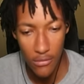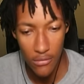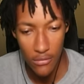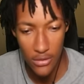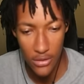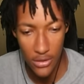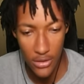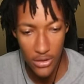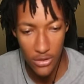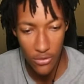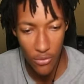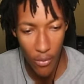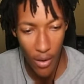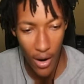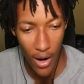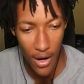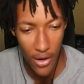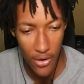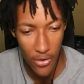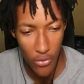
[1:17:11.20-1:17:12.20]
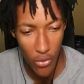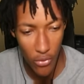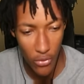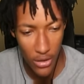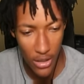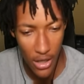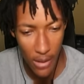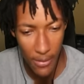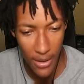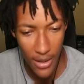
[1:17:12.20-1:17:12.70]
Teacher, why are you only
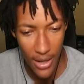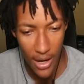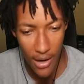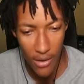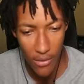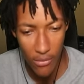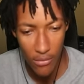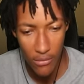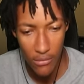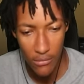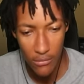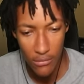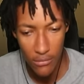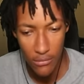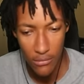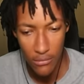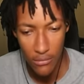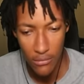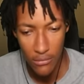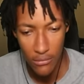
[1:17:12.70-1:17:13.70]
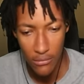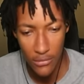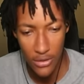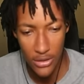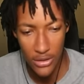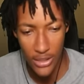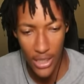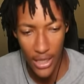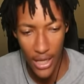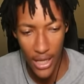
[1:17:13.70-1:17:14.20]
coming now? The
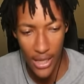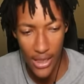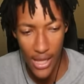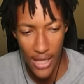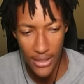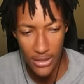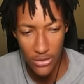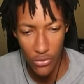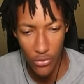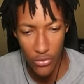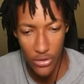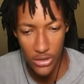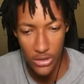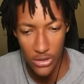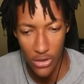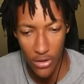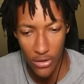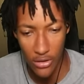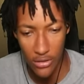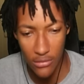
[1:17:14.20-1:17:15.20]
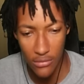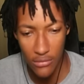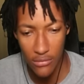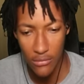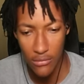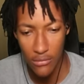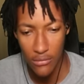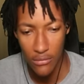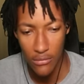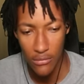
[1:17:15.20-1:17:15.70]
second class has already started.
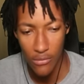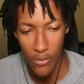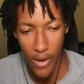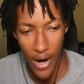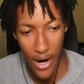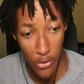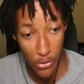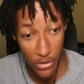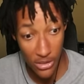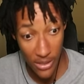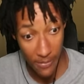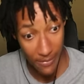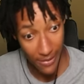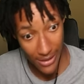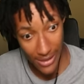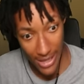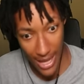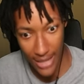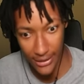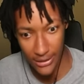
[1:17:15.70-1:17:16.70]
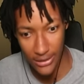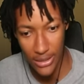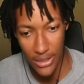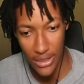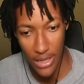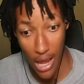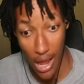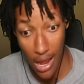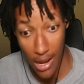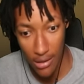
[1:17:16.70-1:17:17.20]
Why are you skipping class again,
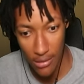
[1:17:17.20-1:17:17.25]
huh?